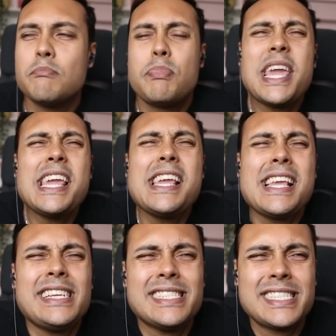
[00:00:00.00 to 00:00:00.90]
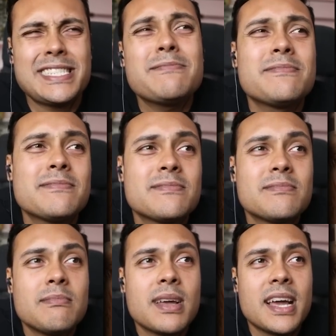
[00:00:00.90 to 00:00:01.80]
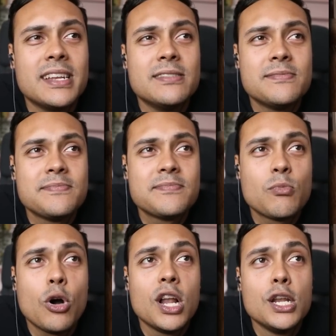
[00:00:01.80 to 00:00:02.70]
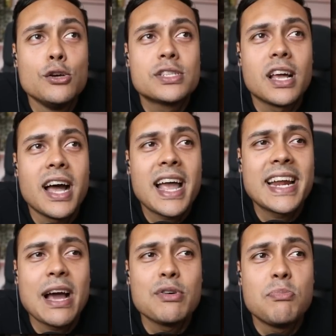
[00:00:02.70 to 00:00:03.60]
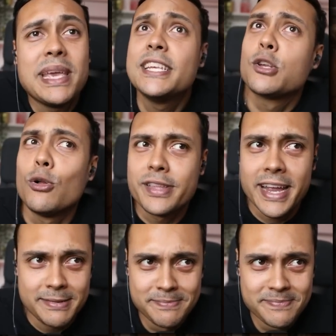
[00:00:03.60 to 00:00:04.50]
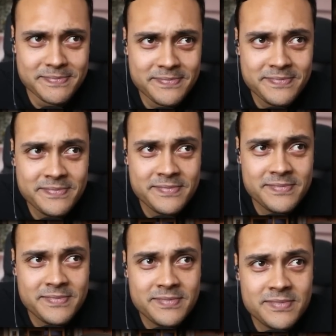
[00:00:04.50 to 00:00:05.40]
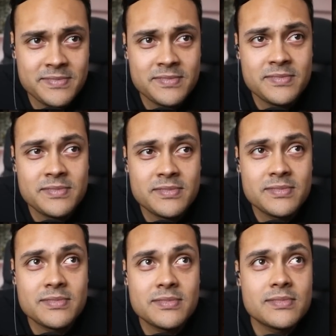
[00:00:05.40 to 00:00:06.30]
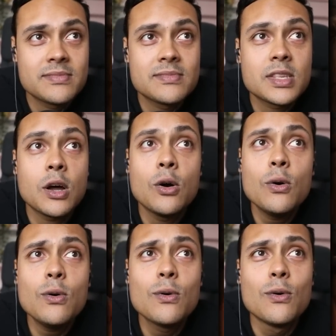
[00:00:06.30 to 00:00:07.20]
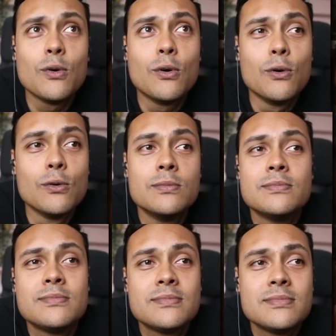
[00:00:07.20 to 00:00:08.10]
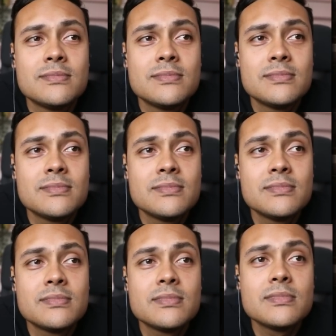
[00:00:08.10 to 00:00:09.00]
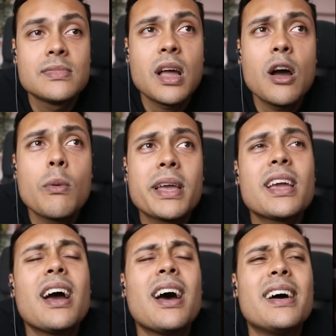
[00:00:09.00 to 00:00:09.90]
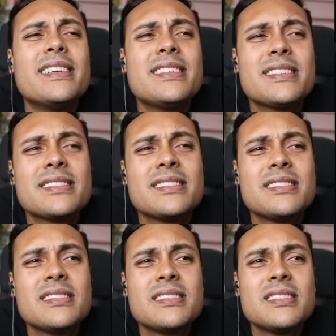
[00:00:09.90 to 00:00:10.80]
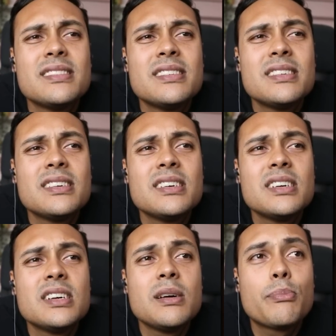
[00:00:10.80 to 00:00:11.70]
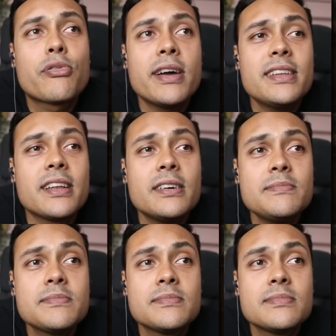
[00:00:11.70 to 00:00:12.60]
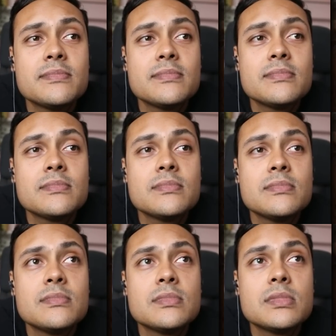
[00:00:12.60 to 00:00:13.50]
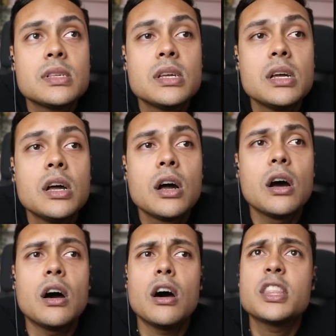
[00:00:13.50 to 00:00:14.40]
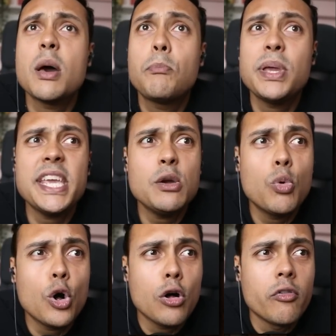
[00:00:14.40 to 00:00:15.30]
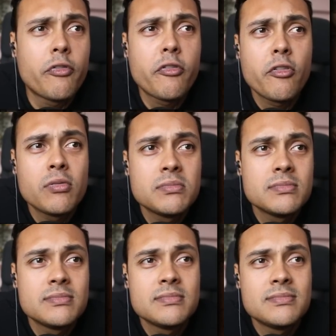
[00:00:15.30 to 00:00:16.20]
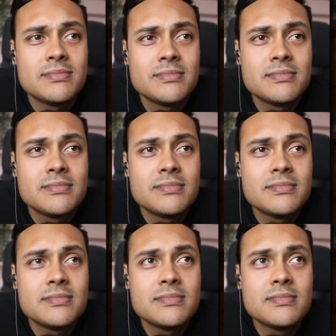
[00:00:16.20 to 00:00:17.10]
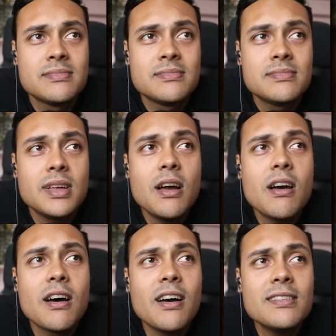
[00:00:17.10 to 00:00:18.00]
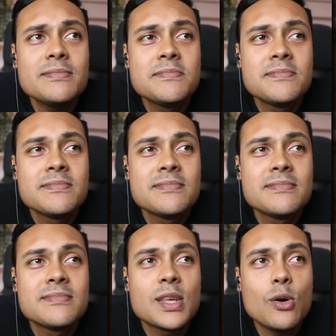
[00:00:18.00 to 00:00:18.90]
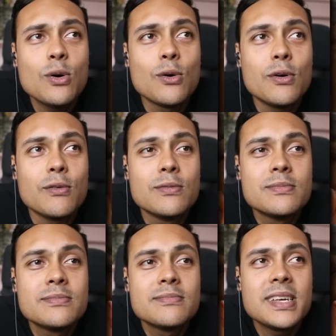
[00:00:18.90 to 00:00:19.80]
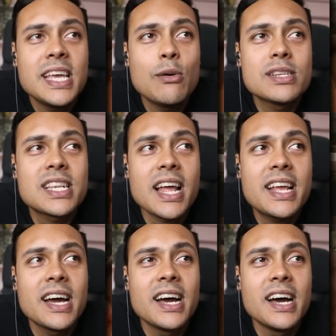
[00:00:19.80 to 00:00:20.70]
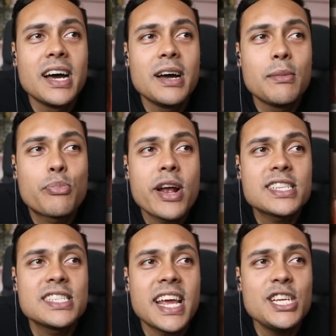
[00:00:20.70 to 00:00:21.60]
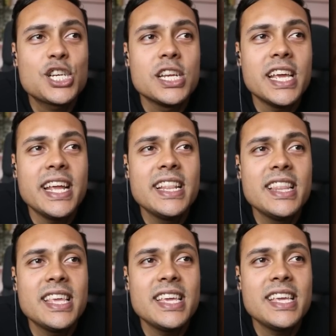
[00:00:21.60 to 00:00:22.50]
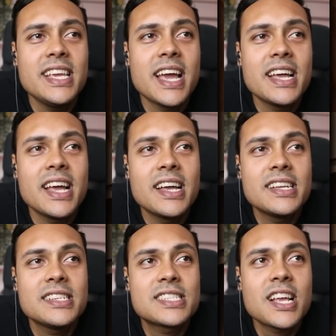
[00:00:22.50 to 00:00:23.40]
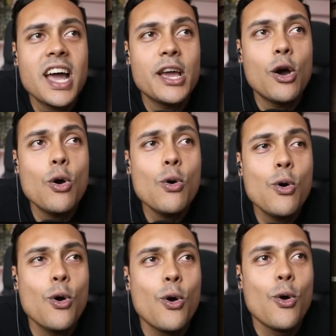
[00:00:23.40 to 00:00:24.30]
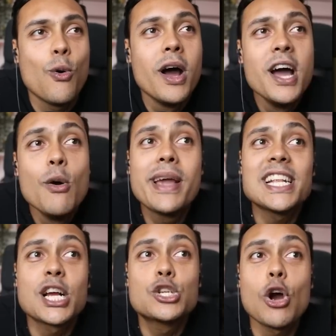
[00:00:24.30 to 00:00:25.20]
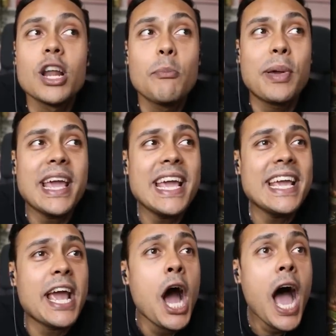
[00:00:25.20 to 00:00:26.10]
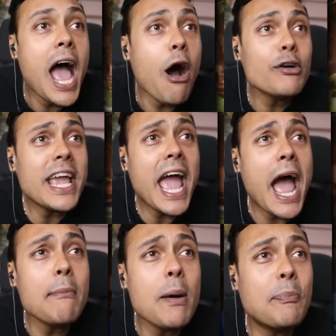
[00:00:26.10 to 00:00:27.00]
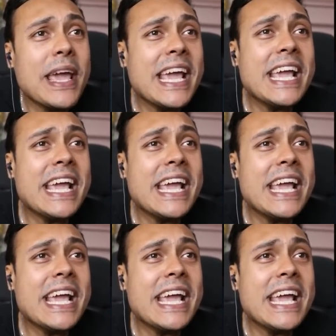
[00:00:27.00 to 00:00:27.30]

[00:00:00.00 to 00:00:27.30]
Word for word: Beans. Man, what a loser, a hanging out with bees all day. Every day comes from crops pollinated by bees. Oh. Worldwide populations are in steep decline. Oh my god. Due to a significant predator. Predator? The carnivorous bee wolf. Oh, the so, bee wolf. We developed an innovative way to help the bees. Aww. what is to oh. It was like a presentation in the sky. Oh, we get to control a bee. Oh yeah, I'm a bee.